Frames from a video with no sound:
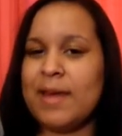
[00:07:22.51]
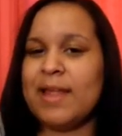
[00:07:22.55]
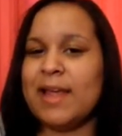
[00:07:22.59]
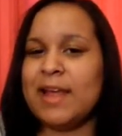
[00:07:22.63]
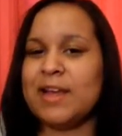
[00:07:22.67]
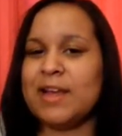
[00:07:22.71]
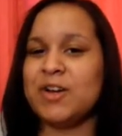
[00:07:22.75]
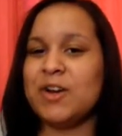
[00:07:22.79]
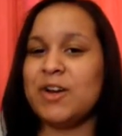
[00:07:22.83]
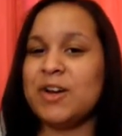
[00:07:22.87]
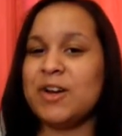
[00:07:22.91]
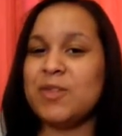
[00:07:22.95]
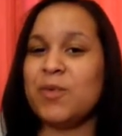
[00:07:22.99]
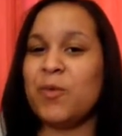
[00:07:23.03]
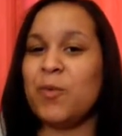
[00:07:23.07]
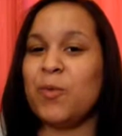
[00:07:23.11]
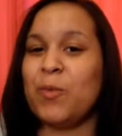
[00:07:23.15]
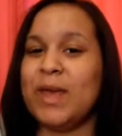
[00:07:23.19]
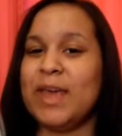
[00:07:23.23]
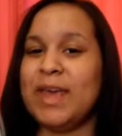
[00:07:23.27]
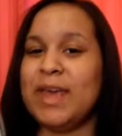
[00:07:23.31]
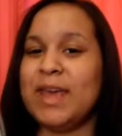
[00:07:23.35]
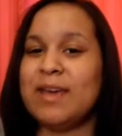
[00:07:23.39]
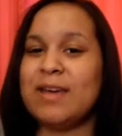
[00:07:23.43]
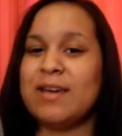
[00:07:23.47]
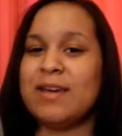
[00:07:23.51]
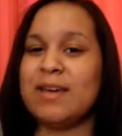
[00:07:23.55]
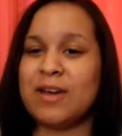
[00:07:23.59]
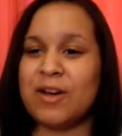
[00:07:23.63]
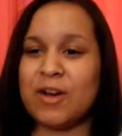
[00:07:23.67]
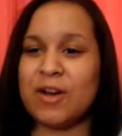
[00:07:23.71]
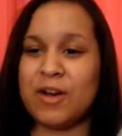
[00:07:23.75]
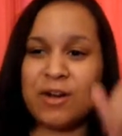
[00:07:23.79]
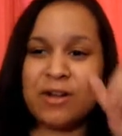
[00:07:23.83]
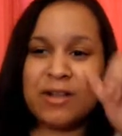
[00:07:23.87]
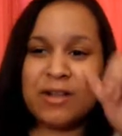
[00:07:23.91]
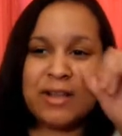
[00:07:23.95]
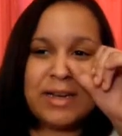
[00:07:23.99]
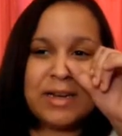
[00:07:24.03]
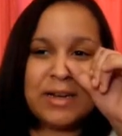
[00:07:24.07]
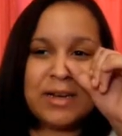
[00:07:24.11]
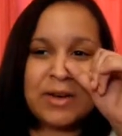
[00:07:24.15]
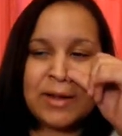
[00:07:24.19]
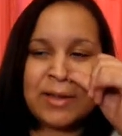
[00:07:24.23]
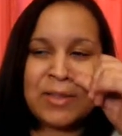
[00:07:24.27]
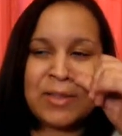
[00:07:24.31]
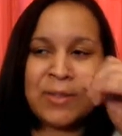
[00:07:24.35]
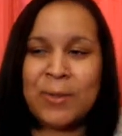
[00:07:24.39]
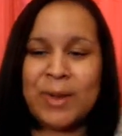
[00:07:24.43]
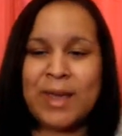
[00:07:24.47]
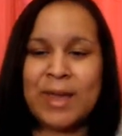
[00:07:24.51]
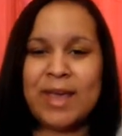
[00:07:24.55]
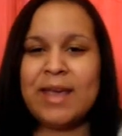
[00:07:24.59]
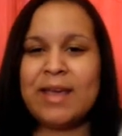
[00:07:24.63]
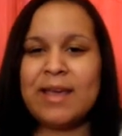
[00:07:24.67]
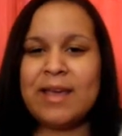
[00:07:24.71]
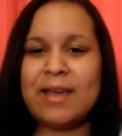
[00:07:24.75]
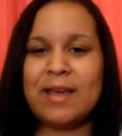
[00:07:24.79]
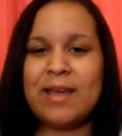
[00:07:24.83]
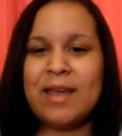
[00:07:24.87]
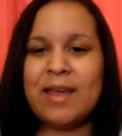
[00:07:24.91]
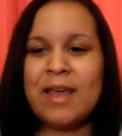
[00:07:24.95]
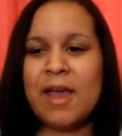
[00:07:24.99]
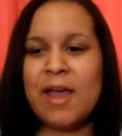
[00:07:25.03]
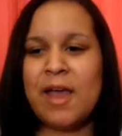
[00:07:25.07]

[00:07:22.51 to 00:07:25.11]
like during the week, early during the week,